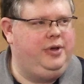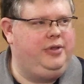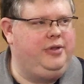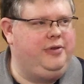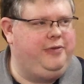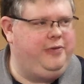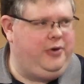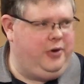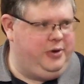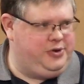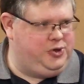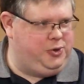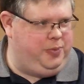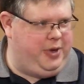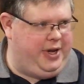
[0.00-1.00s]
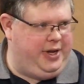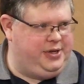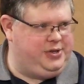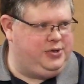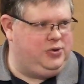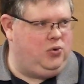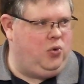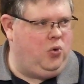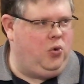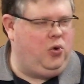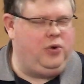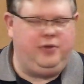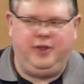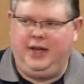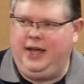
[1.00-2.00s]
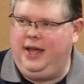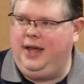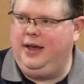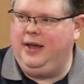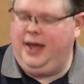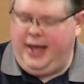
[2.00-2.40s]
the first beast, or the